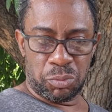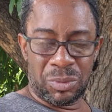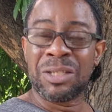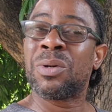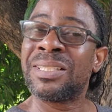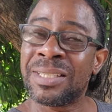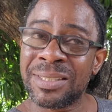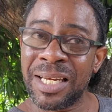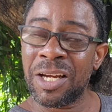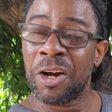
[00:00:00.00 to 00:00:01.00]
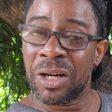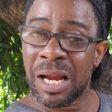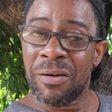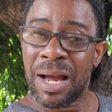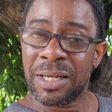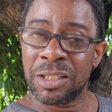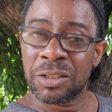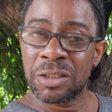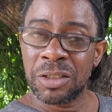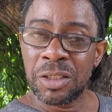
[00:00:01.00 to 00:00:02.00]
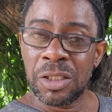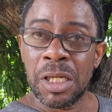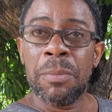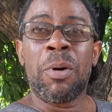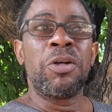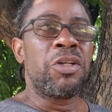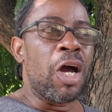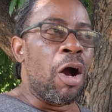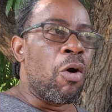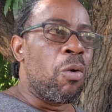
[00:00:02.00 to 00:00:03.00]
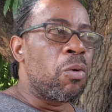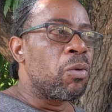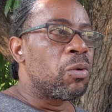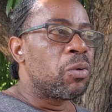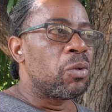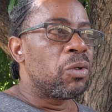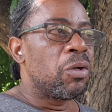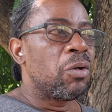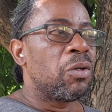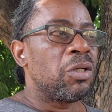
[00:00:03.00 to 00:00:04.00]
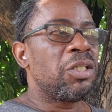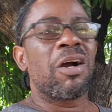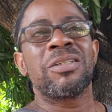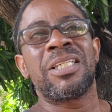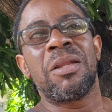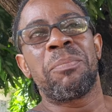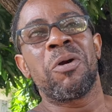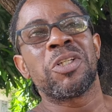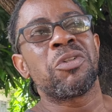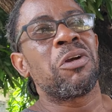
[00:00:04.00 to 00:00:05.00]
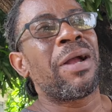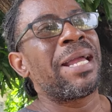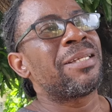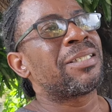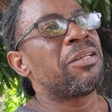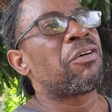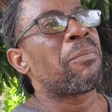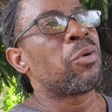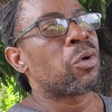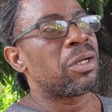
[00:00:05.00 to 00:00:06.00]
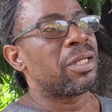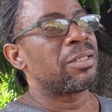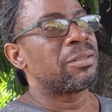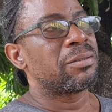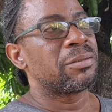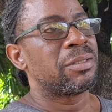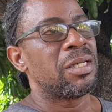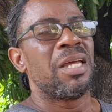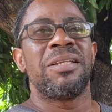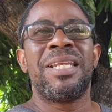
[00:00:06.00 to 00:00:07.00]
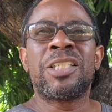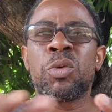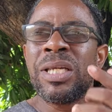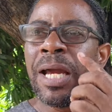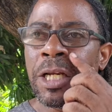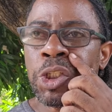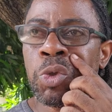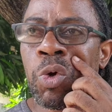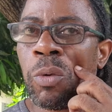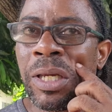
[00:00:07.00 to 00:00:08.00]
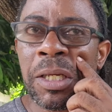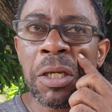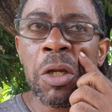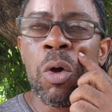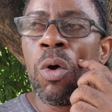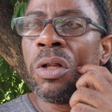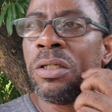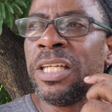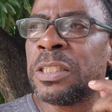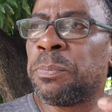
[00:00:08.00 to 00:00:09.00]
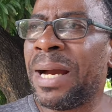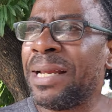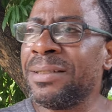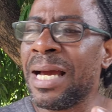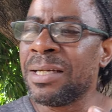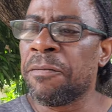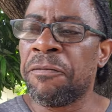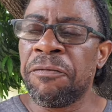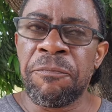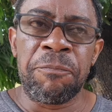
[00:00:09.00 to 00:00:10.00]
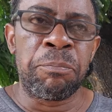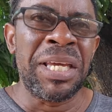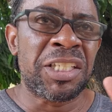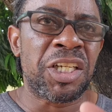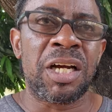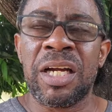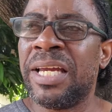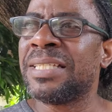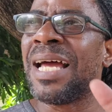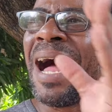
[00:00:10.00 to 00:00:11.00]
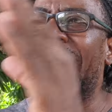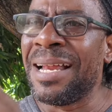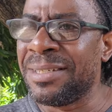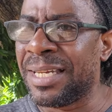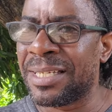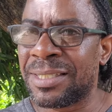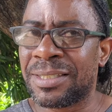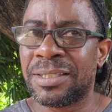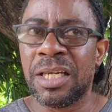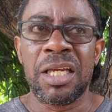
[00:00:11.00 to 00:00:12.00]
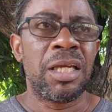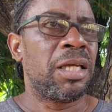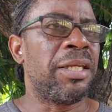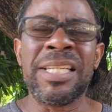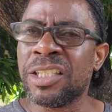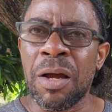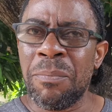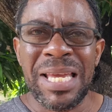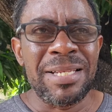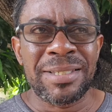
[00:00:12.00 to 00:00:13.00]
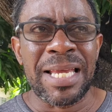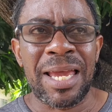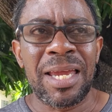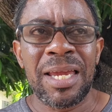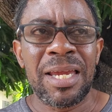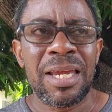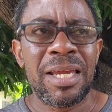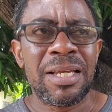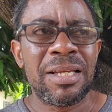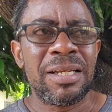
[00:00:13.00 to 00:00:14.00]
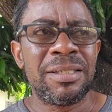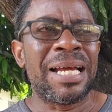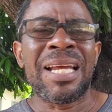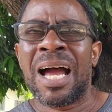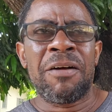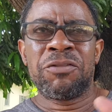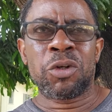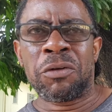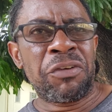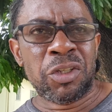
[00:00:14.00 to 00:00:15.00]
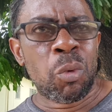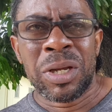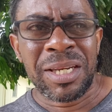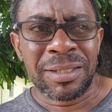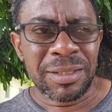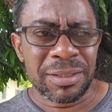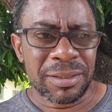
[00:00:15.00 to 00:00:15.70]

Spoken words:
That's what you say earlier on, you know. But now, you're going to say the person who write this live at Brooklyn. This way you are showing, despite Dana's picture is on this, this don't mean say Dana have nothing to do with it.